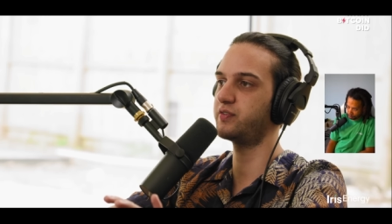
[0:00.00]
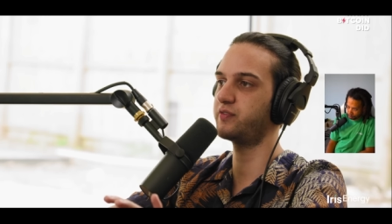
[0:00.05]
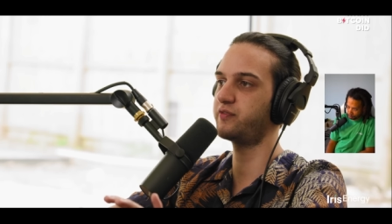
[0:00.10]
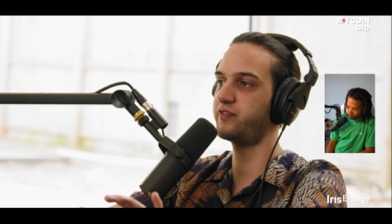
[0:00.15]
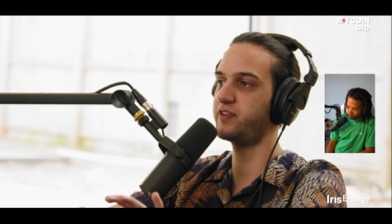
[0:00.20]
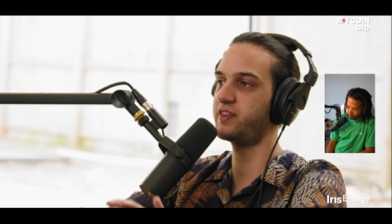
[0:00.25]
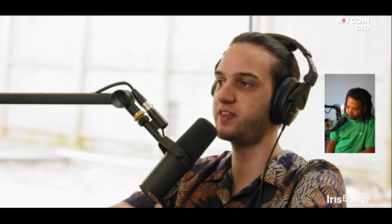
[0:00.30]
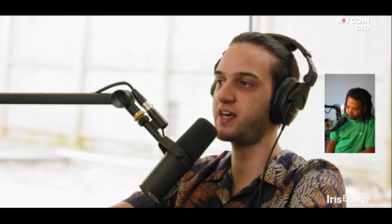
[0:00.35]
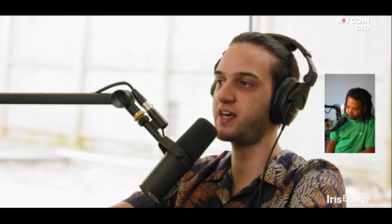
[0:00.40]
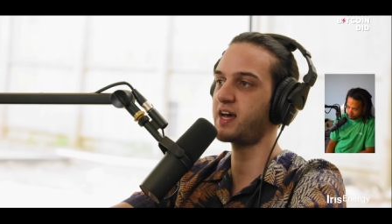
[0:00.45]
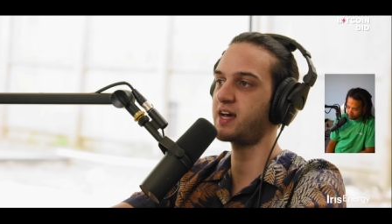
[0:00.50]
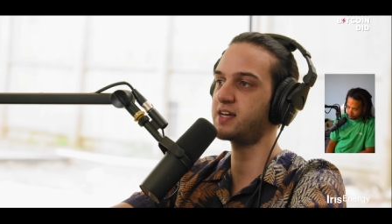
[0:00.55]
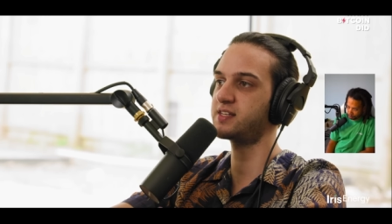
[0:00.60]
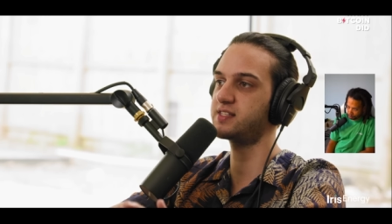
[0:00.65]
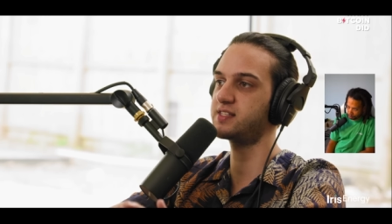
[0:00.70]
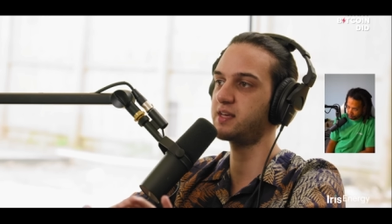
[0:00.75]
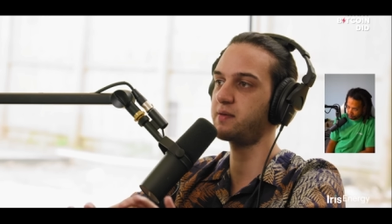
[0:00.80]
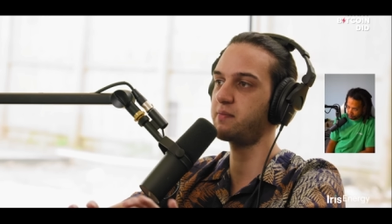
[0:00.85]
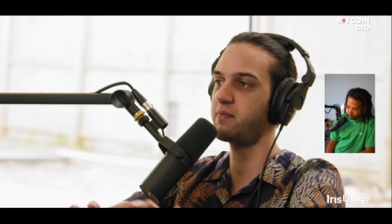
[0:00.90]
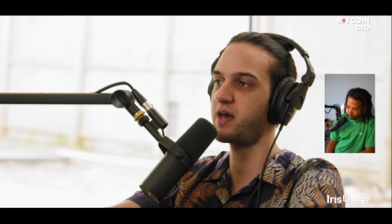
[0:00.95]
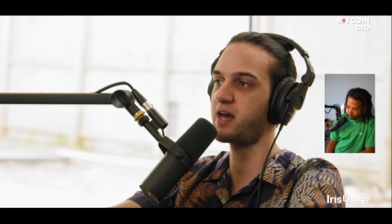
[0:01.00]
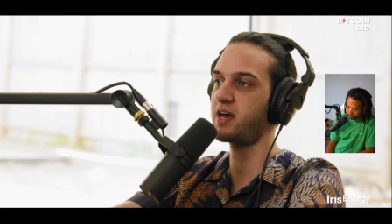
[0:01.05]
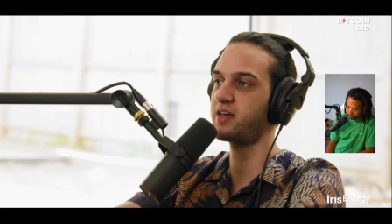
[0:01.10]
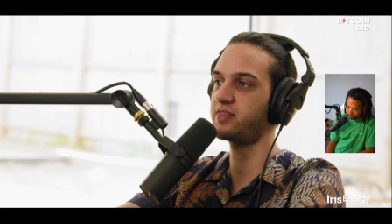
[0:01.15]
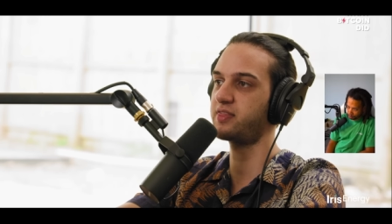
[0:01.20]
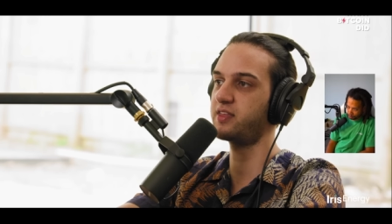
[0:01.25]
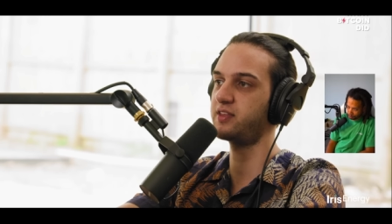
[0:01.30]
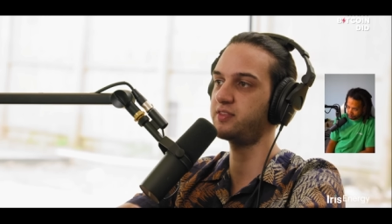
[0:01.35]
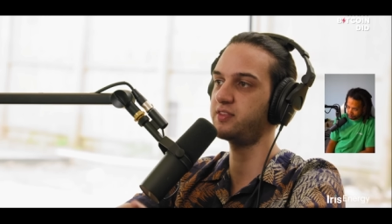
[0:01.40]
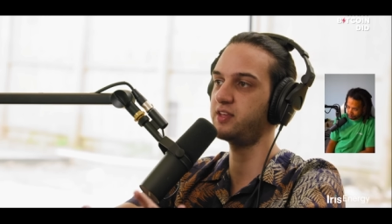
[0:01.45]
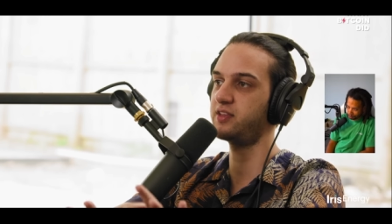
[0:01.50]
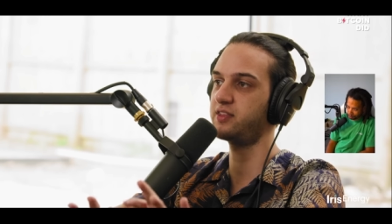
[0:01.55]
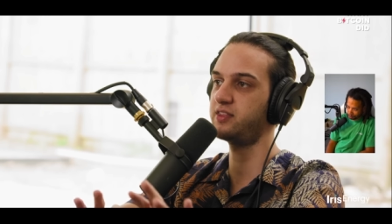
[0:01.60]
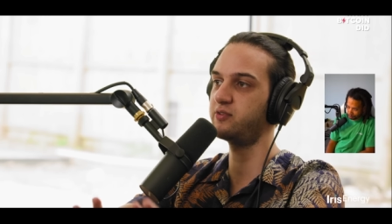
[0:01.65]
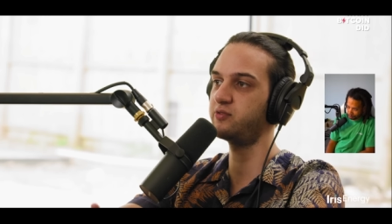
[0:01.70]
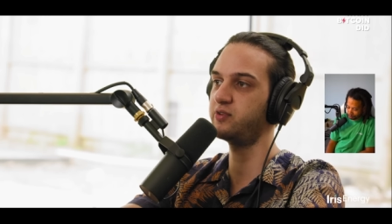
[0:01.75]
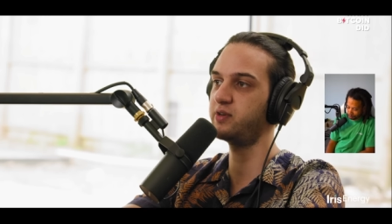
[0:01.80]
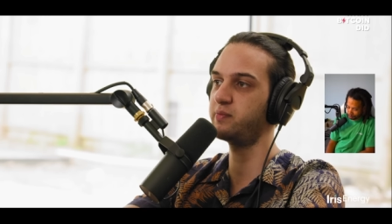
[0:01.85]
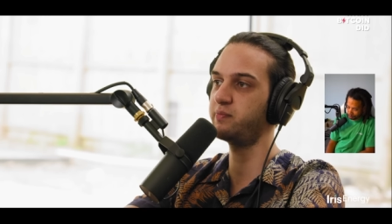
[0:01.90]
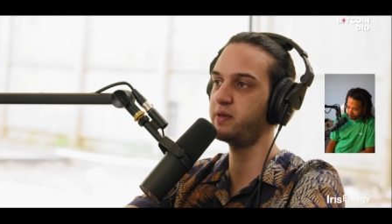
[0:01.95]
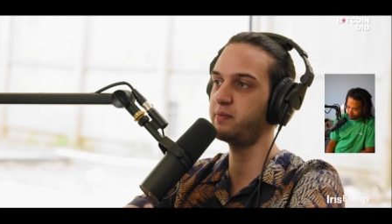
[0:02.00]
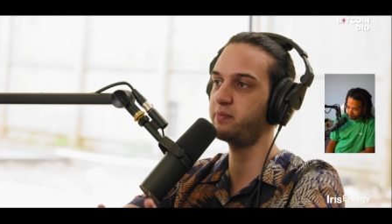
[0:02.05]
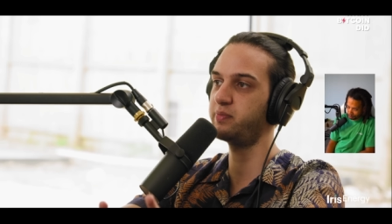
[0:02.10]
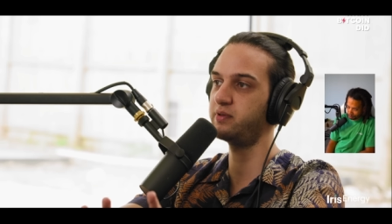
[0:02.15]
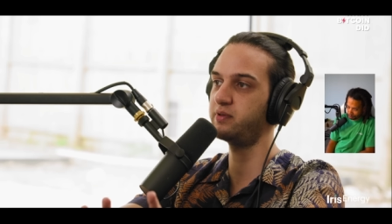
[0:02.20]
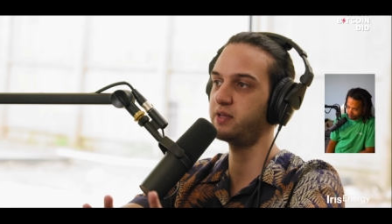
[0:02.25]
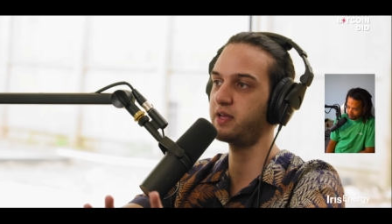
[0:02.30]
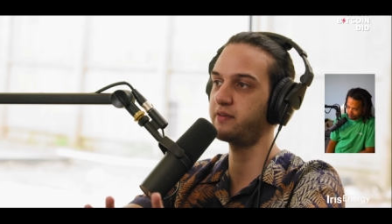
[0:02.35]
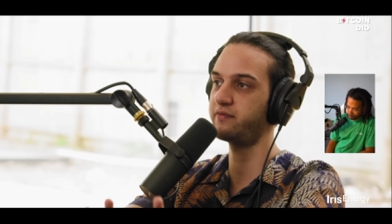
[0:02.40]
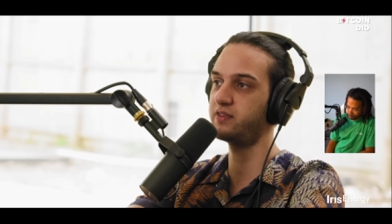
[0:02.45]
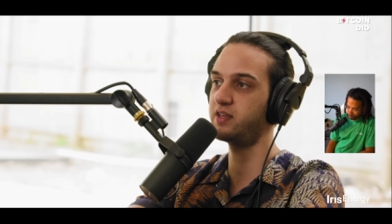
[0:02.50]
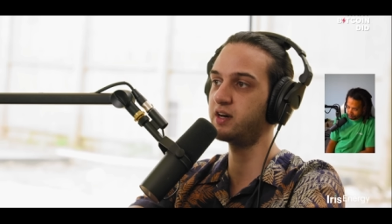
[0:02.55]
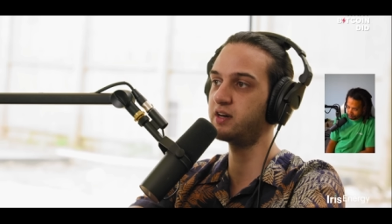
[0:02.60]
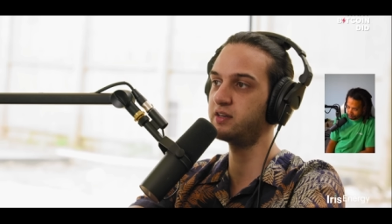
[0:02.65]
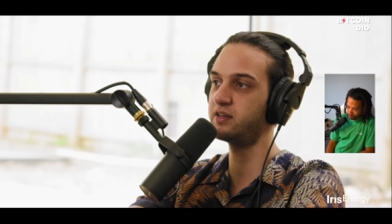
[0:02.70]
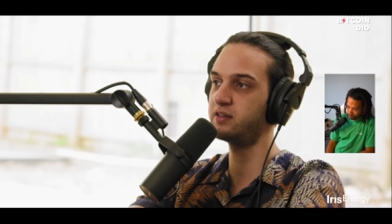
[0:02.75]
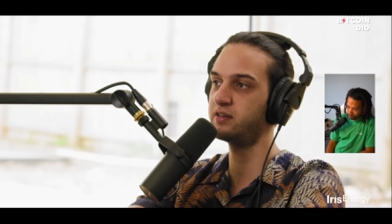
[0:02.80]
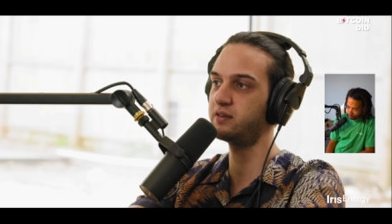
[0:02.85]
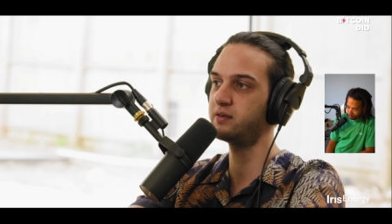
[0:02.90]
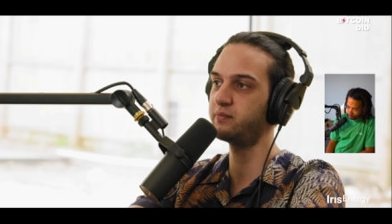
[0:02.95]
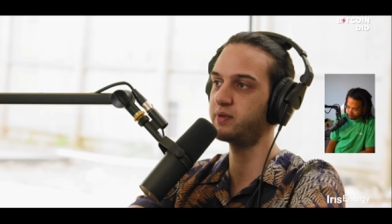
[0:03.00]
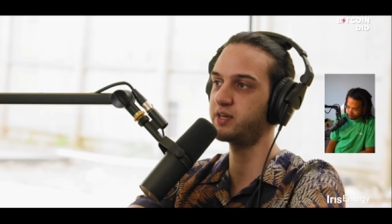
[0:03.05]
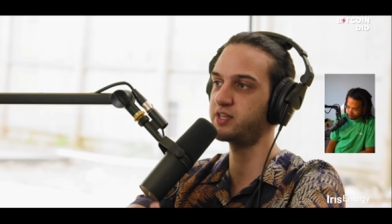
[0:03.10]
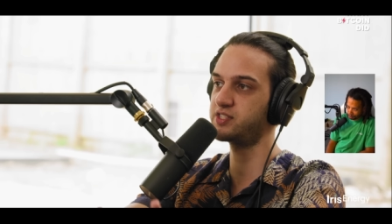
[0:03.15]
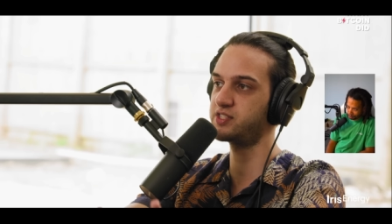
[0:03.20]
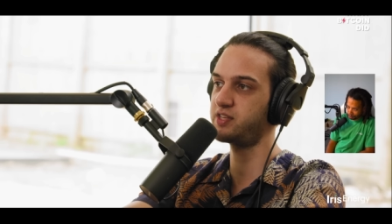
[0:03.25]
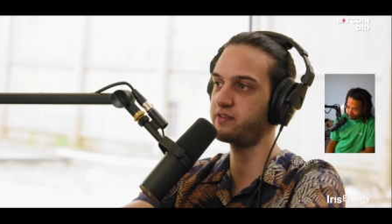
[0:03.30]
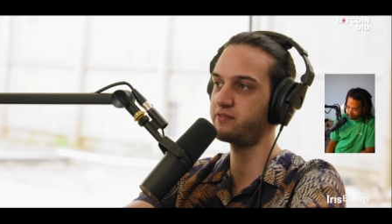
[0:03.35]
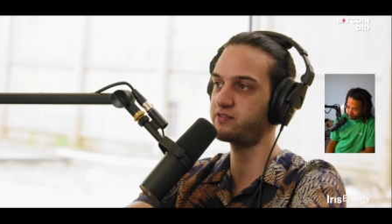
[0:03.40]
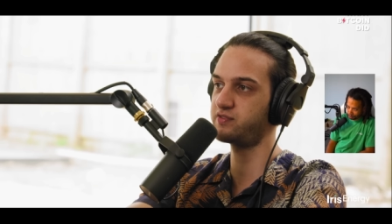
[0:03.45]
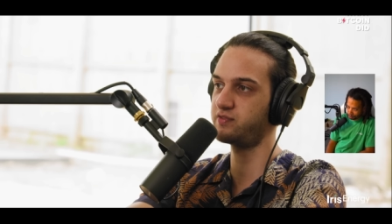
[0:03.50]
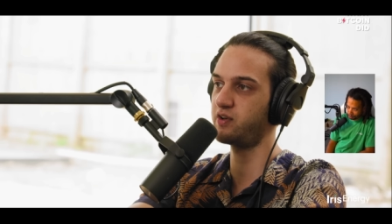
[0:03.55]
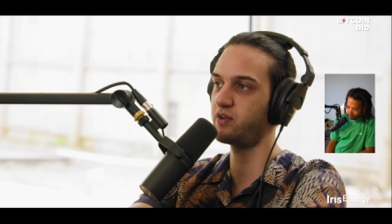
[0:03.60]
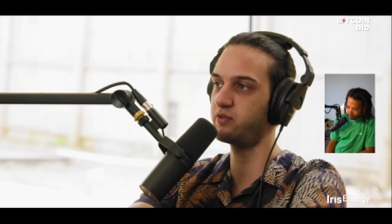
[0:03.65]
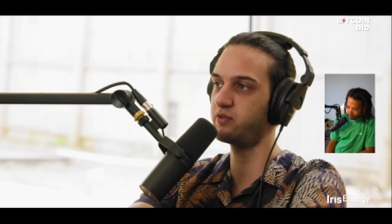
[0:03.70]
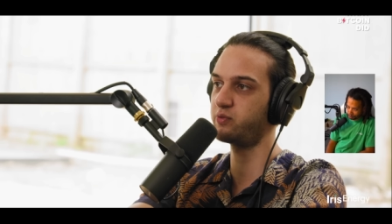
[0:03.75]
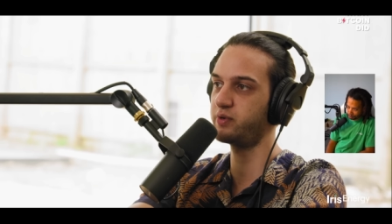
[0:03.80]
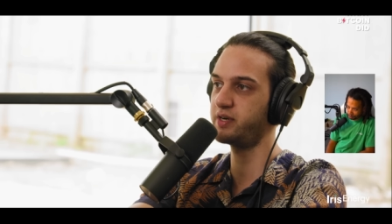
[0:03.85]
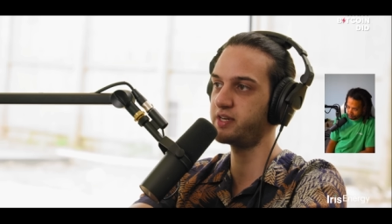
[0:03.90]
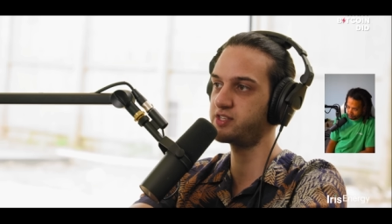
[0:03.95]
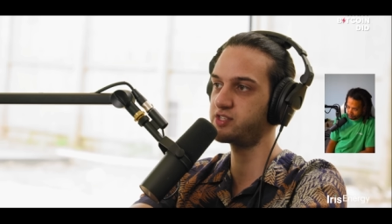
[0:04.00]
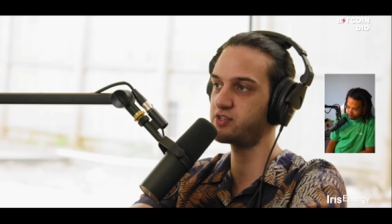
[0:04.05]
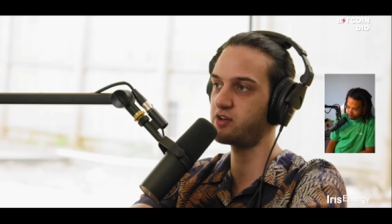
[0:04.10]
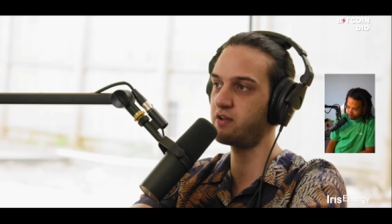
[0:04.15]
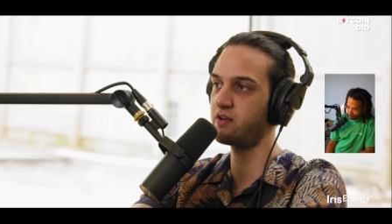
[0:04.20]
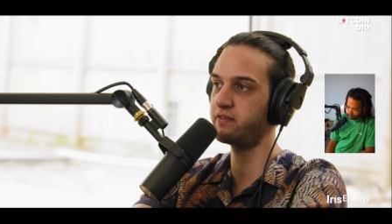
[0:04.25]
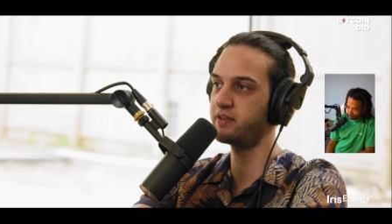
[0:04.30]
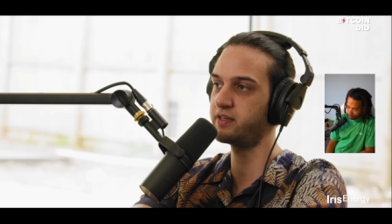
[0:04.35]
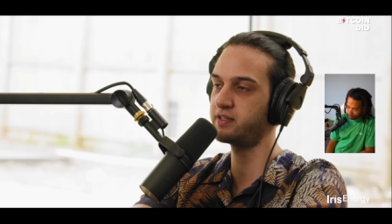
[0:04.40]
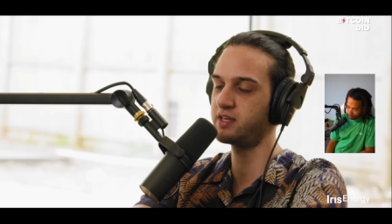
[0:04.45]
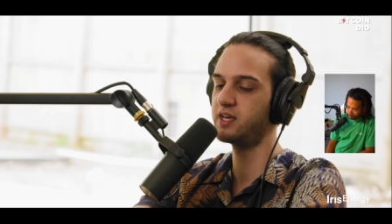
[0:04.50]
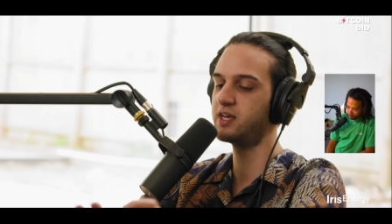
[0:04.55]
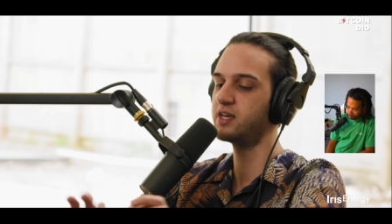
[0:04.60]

fantastic math that the Ethereum people have done because they've already solved it.